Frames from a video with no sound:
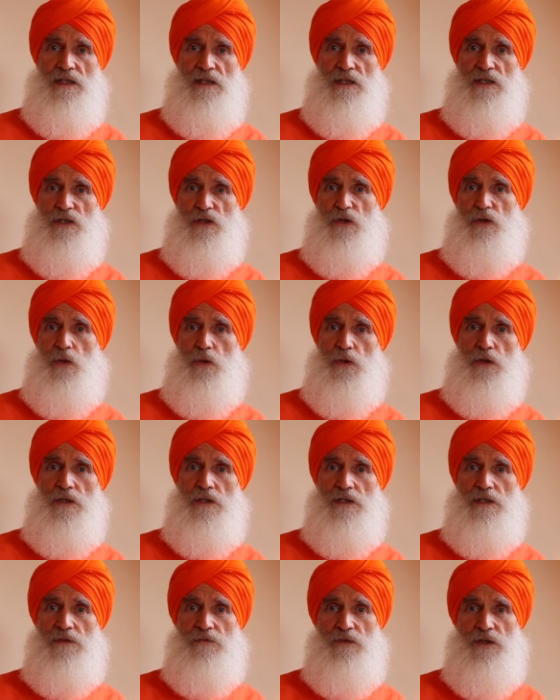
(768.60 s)
the
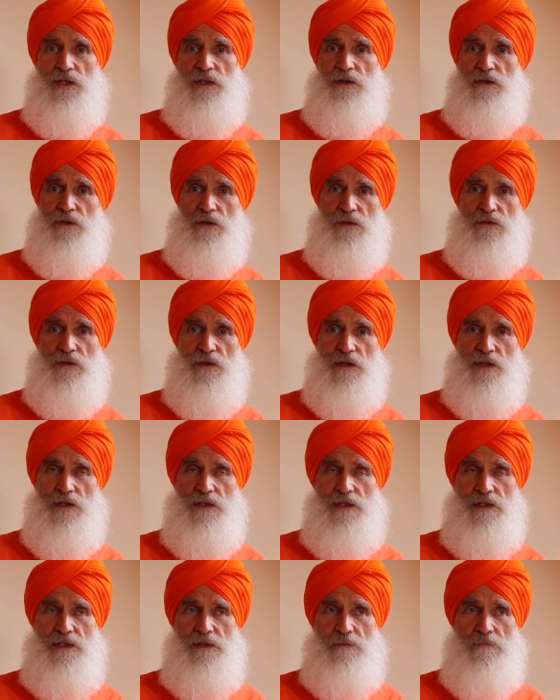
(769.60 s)
source of the
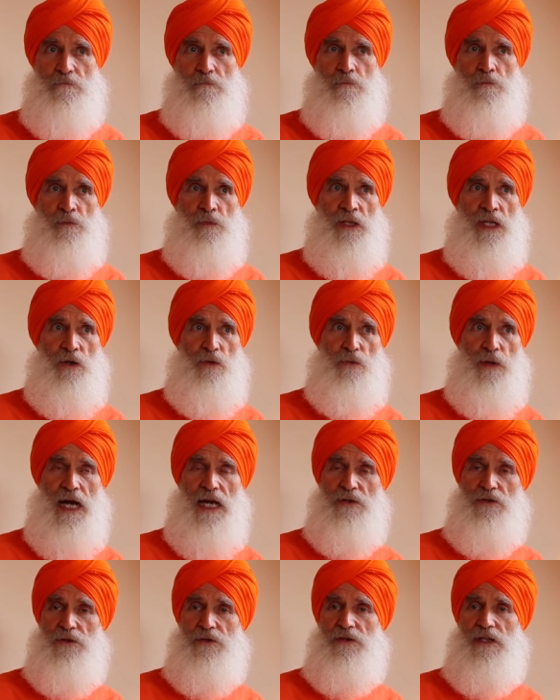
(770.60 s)
universe,
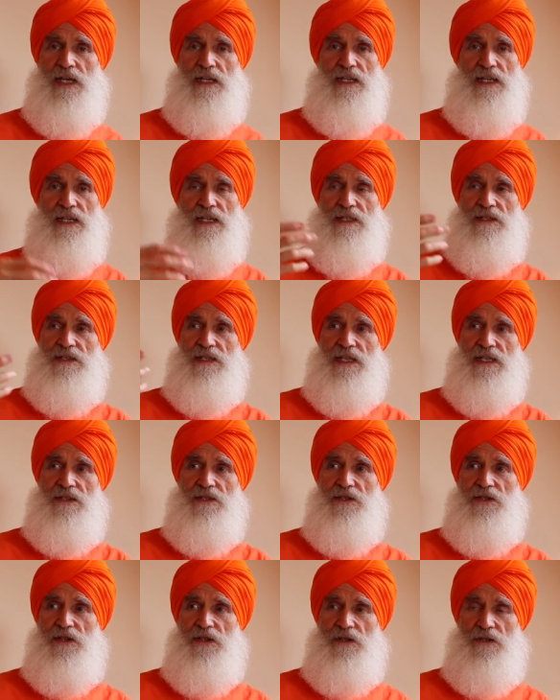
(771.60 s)
rather than its
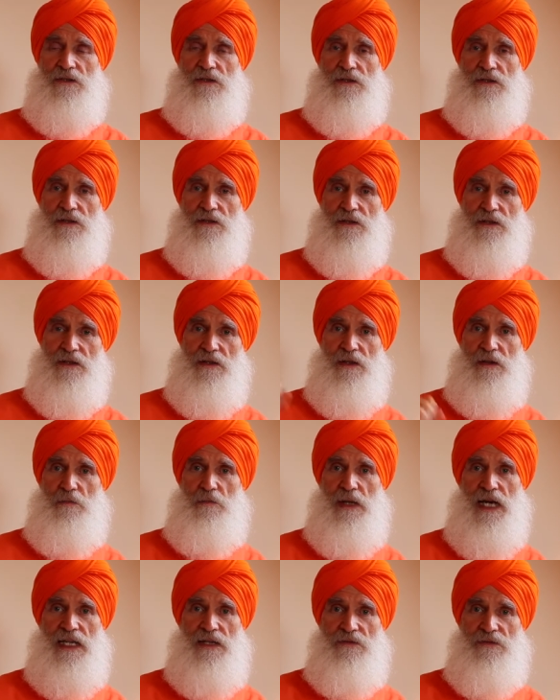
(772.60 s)
external
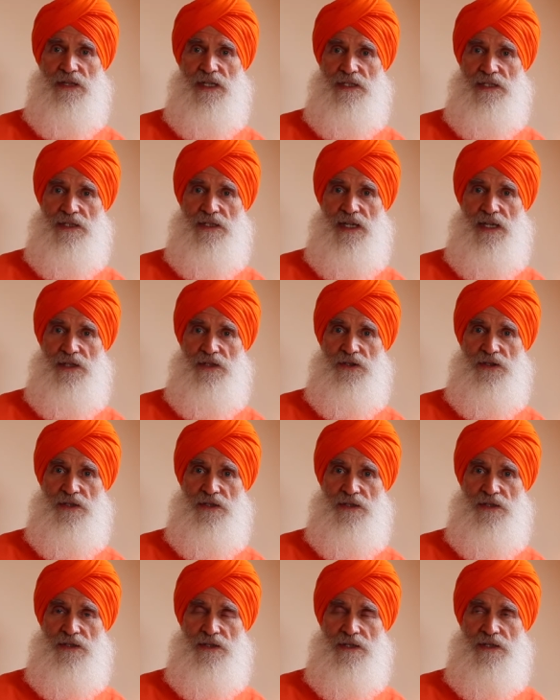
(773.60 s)

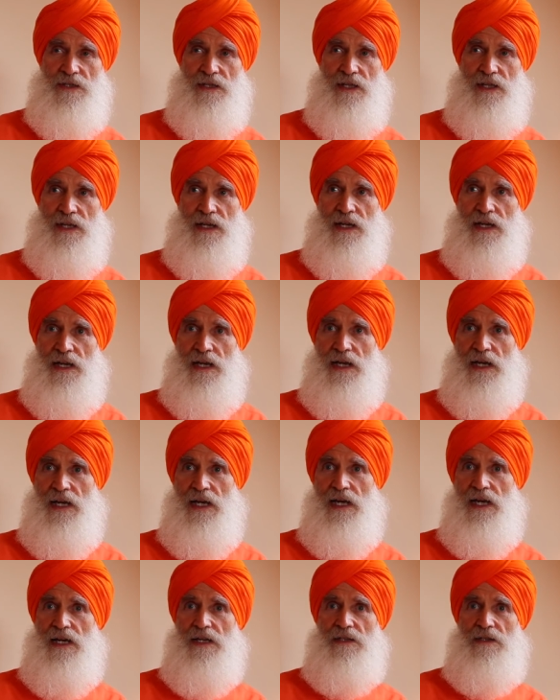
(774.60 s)
manifestations.
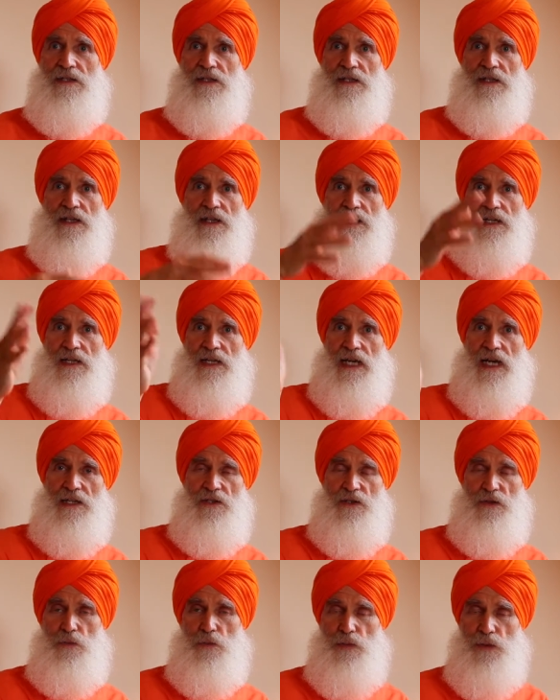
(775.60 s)
And
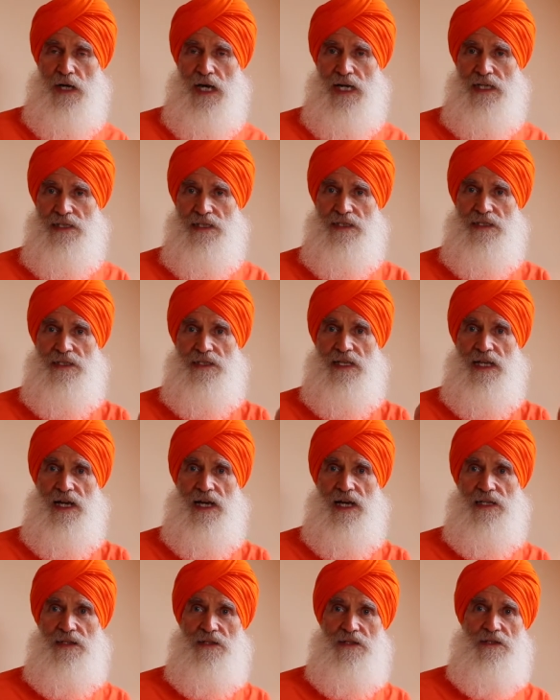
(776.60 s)
as you practice
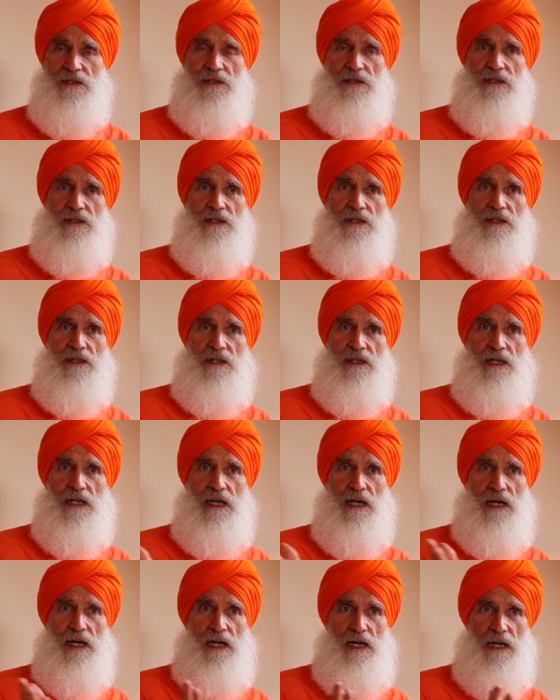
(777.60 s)
that,
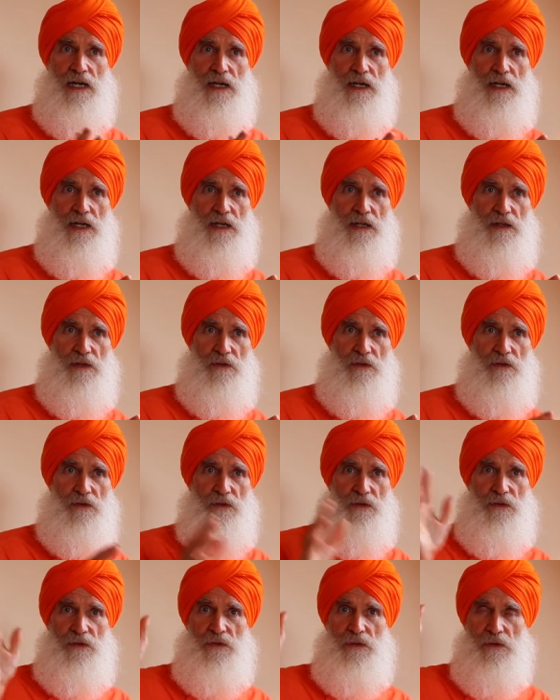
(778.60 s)
uh,
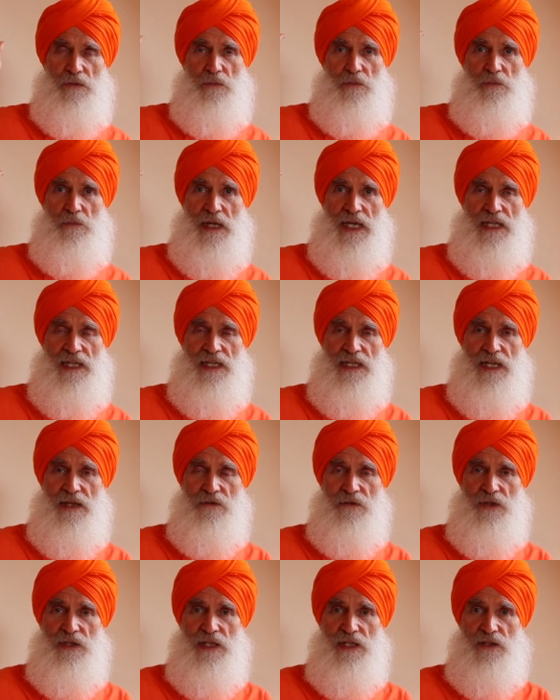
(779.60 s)
you know, making
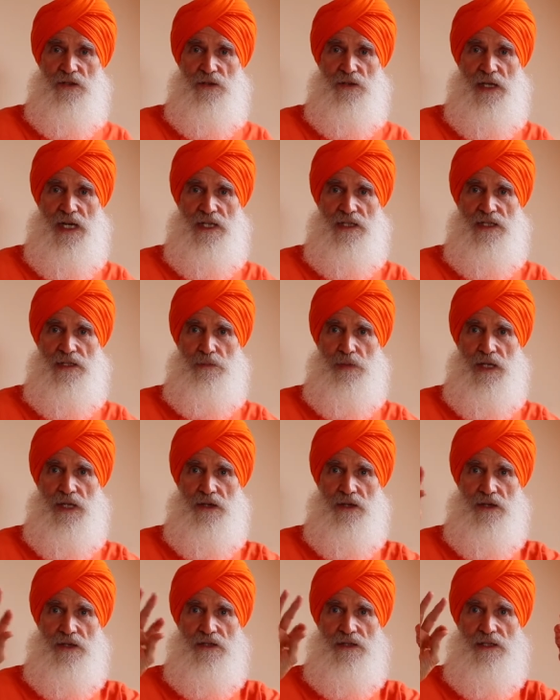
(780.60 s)
everything
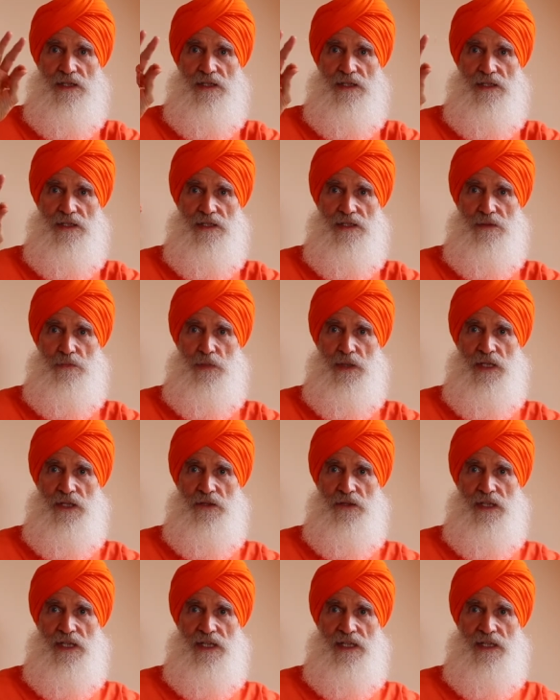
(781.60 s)
transparent and
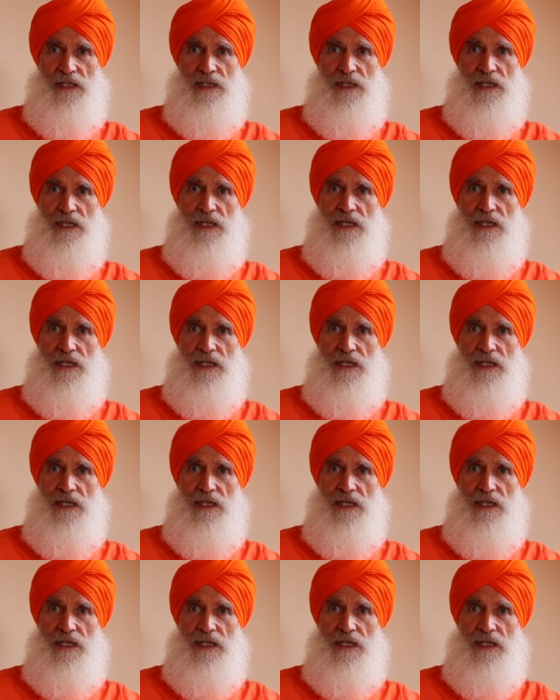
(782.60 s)
disappearing,